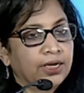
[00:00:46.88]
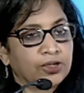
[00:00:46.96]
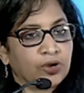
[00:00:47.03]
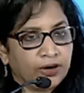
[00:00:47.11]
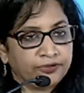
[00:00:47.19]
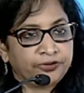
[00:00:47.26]

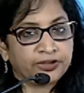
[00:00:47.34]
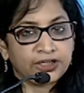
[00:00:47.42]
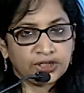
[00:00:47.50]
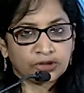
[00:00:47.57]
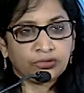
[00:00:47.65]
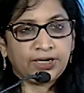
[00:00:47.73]

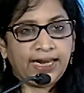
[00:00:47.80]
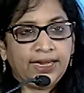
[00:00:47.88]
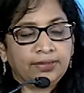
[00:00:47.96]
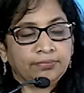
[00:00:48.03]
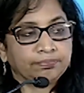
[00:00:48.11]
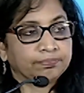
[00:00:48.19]
conference
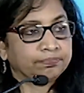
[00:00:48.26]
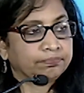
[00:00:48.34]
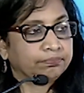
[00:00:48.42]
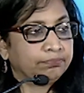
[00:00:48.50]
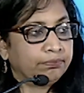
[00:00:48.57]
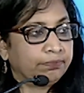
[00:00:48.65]
today,
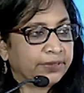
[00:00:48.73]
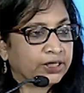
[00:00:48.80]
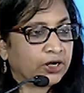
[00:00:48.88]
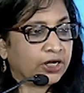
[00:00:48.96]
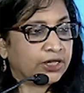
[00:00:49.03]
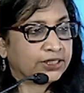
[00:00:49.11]

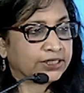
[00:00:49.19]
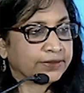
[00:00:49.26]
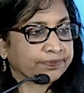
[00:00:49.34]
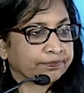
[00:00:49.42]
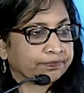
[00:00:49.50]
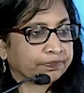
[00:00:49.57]
because
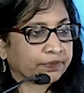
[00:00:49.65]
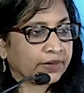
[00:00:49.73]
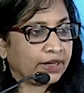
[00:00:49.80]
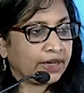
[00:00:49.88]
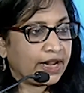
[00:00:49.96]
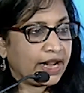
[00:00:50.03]

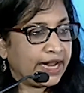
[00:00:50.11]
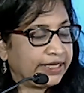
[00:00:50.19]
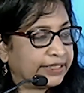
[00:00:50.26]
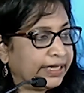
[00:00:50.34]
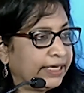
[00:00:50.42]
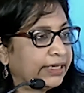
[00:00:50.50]
I
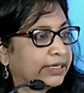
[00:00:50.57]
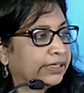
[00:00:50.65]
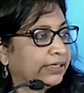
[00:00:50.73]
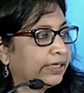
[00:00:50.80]
think